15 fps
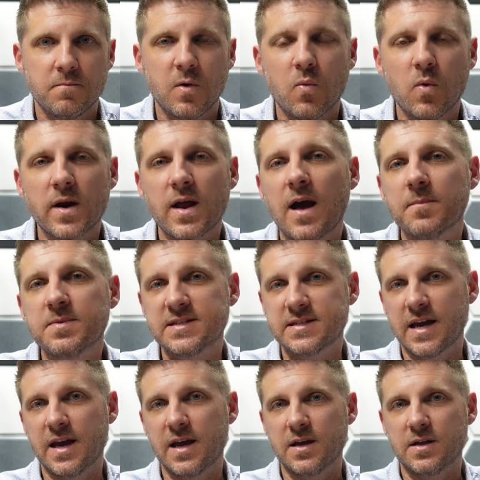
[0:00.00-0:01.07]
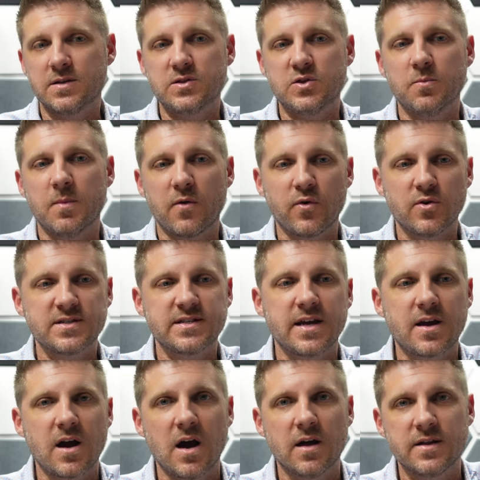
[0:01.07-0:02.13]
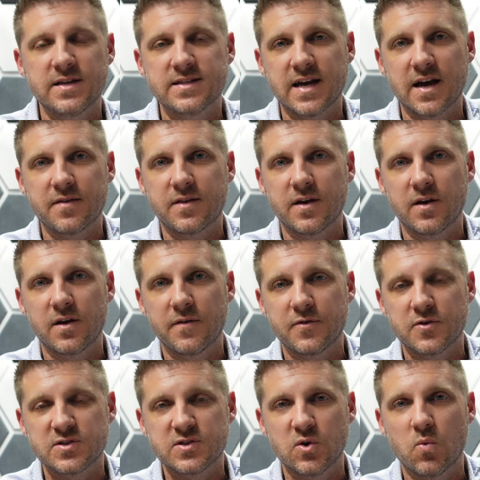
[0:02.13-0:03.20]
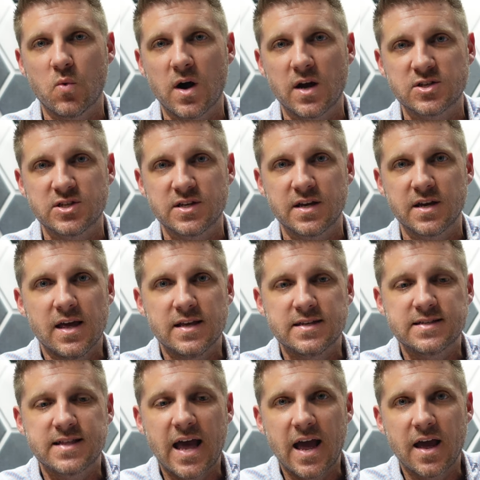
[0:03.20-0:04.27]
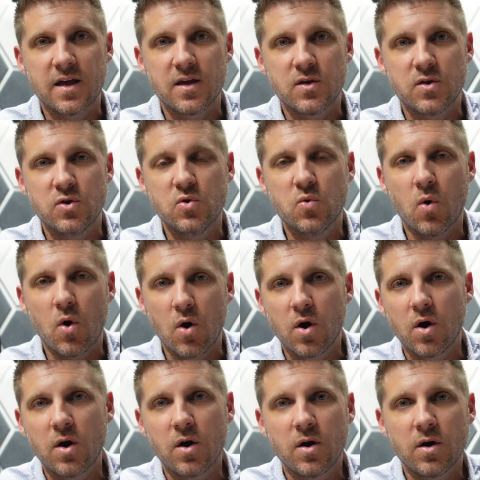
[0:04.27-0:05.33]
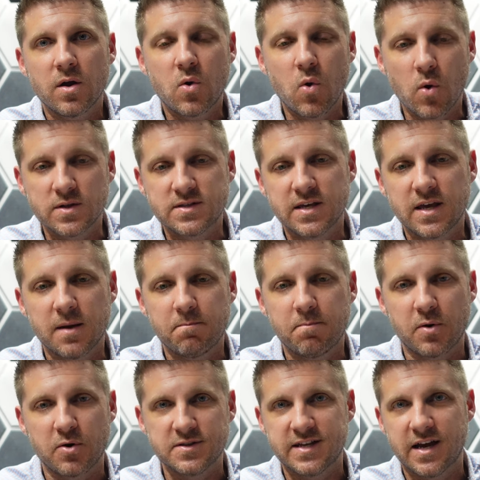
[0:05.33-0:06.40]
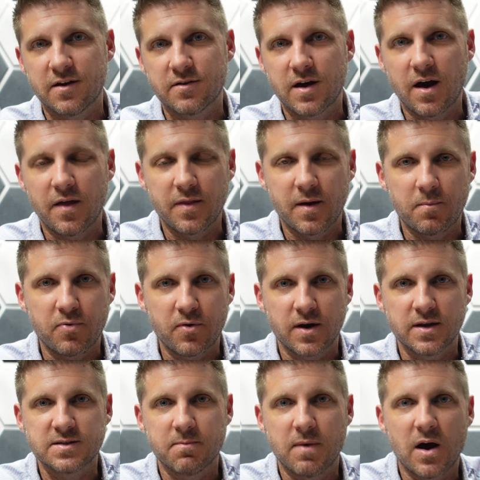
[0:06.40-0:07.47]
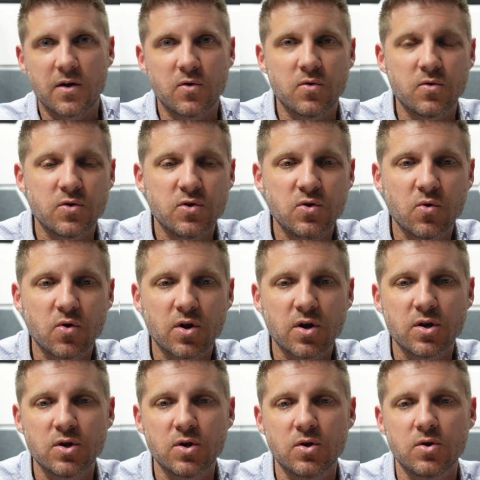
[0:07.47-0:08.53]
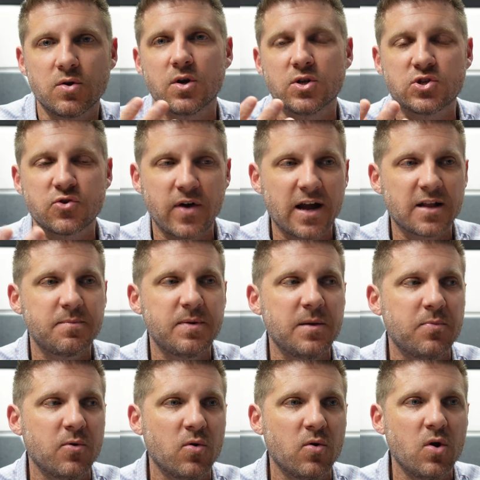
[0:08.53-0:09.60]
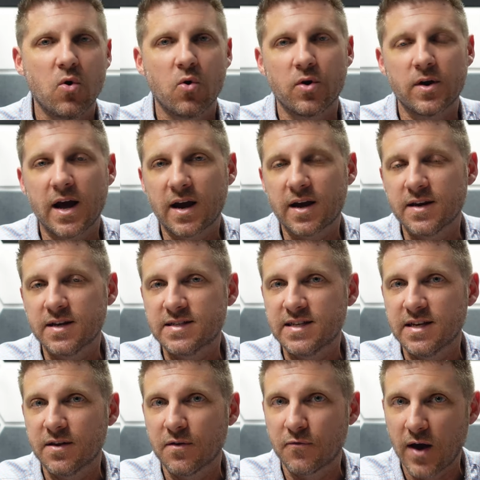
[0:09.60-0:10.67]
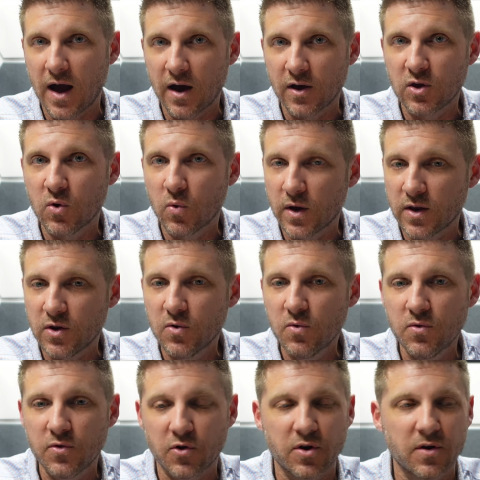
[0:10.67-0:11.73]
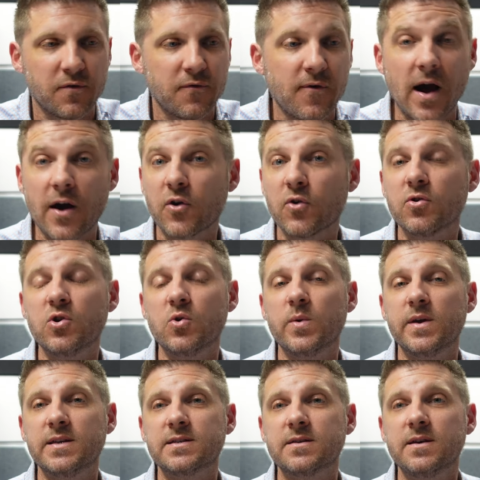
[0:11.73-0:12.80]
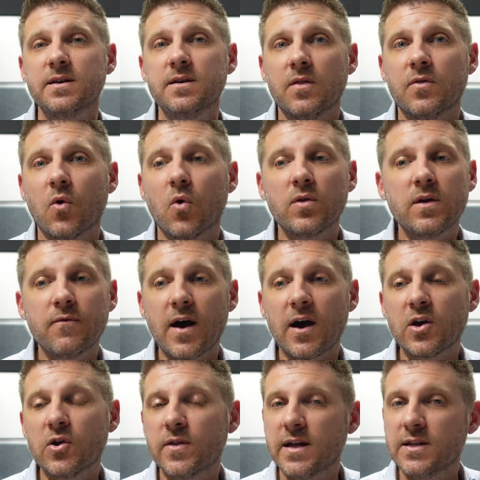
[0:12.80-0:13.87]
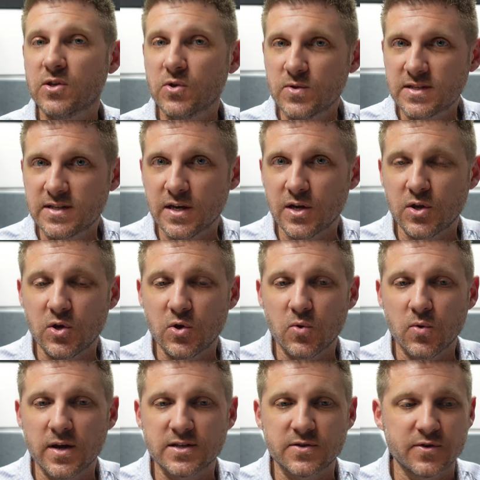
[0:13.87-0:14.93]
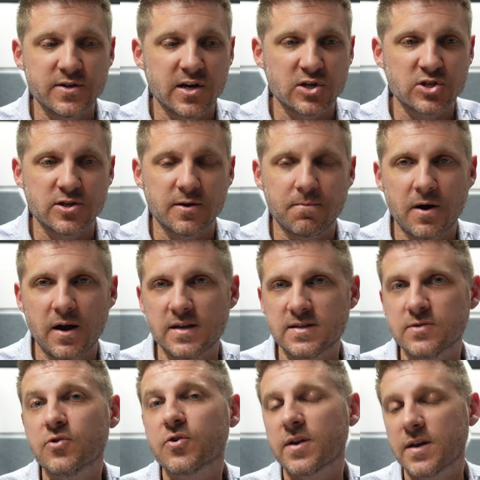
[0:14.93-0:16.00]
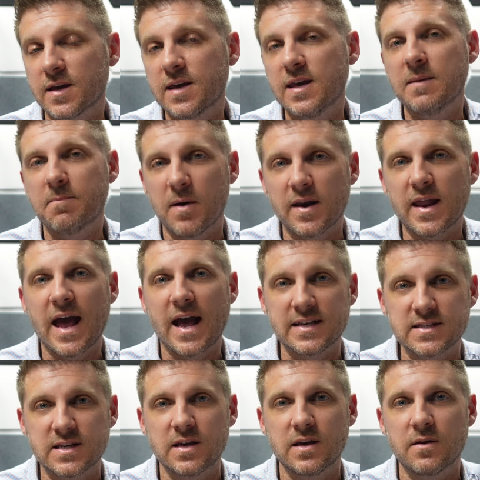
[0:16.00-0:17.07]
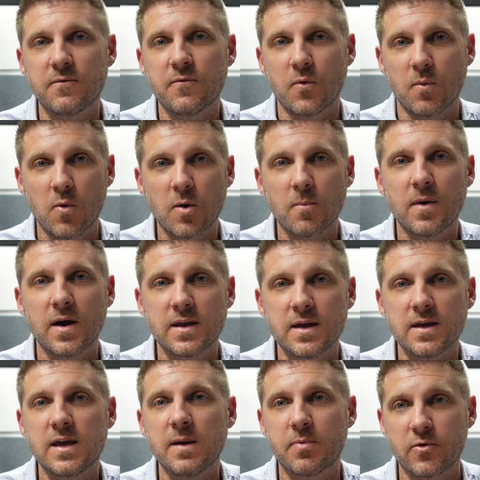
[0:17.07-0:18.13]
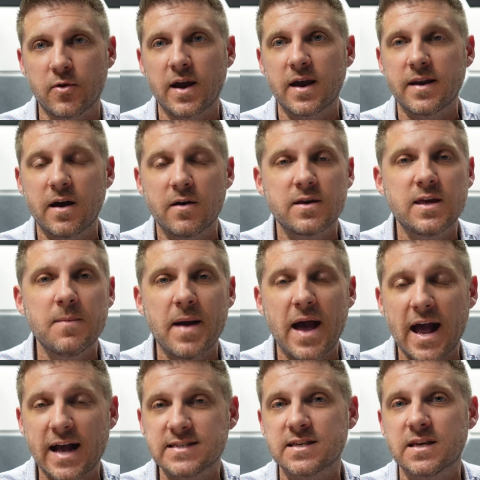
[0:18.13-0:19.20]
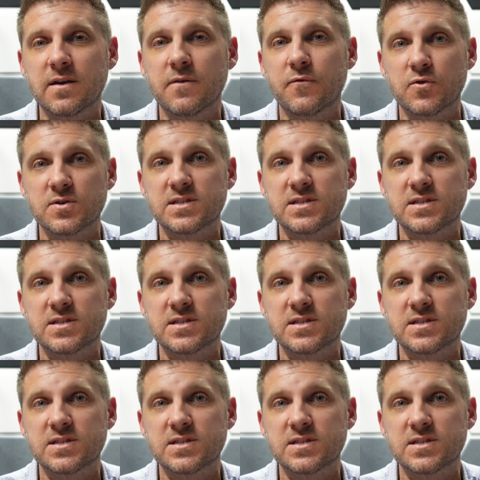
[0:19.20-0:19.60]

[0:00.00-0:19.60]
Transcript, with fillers: But what I'm saying to my real estate colleagues out there, if they're still watching, is that you are going to get burnt out on that price model. You're going to attract people who are not going to see the value in you. They're going to fire you easily. The only value they do see in you is a reduction of price, and they're going to keep on asking for more money and keeping their hand out and keep asking for